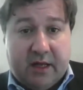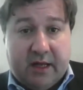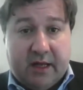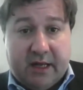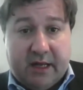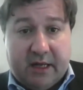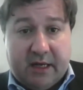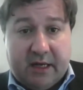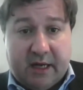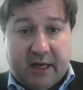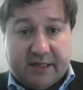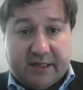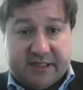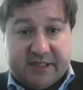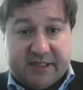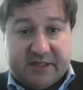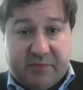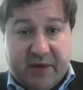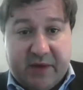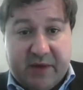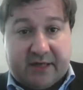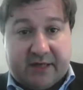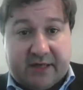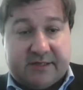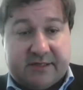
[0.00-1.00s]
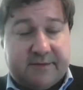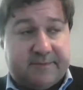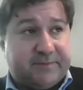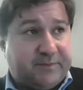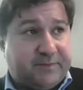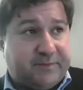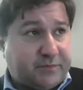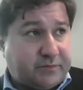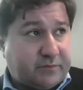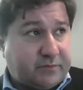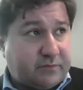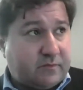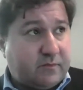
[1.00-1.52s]
And I suspect
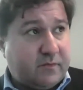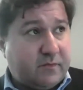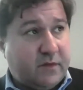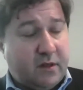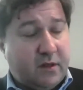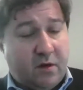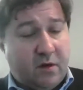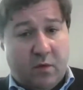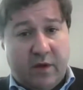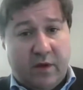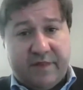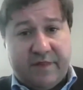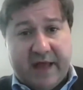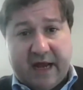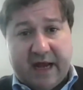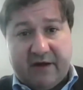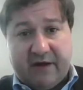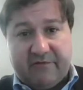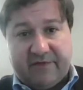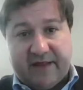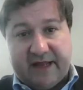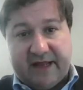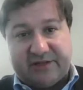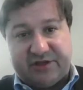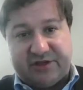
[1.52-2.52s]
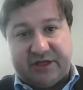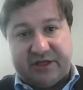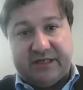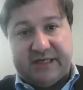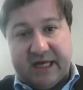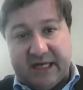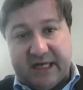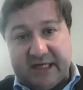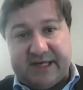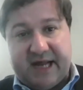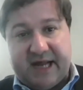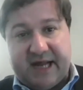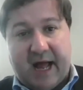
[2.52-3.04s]
when that inflection
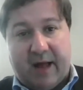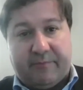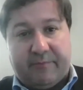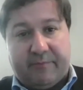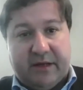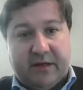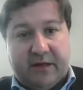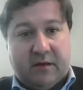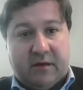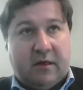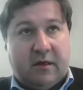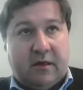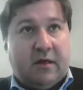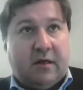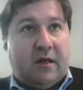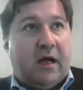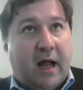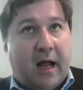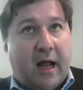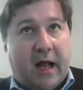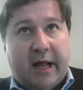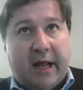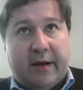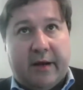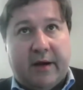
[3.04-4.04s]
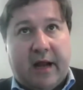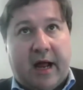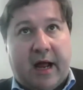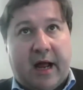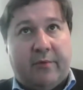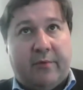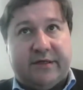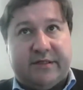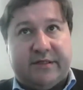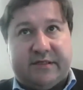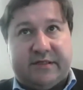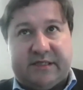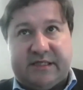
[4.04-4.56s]
does happen, I
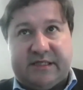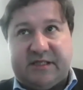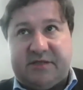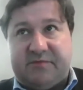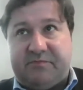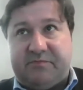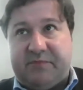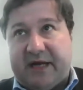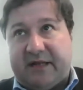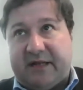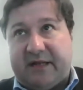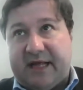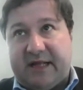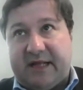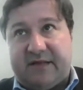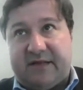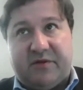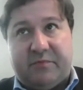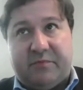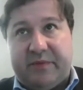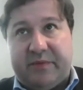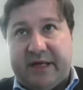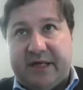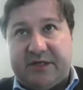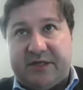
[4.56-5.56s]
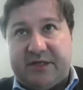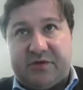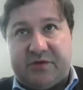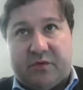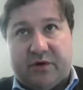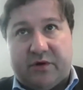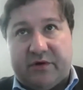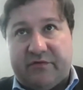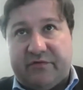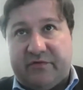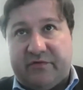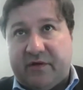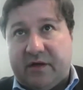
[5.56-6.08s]
would suspect that to be
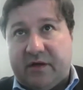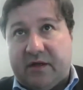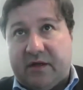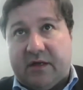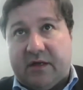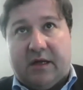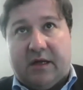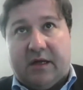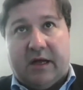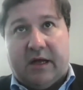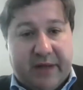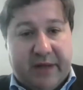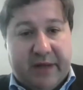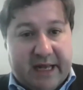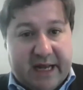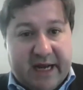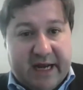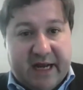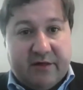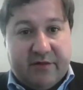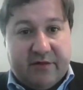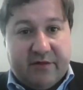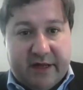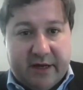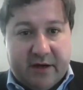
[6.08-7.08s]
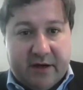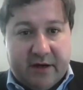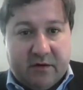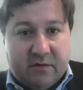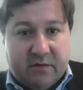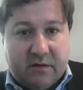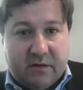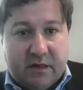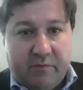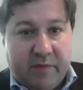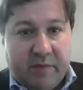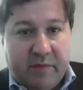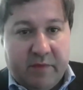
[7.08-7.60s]
sort of beginning of the
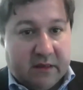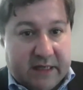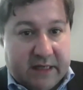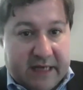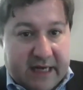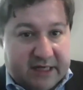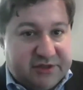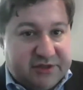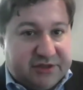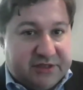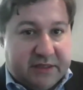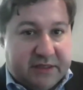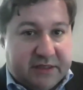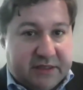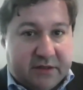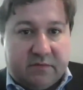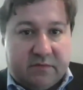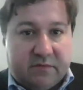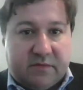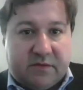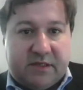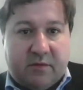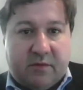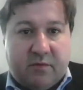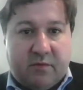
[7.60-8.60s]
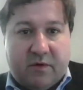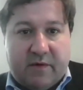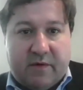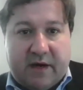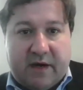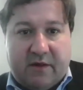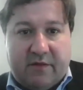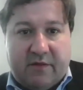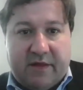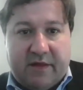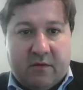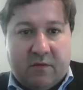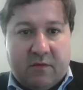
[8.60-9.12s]
year, middle of next year, somewhere
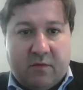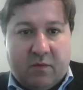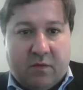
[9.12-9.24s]
around in there.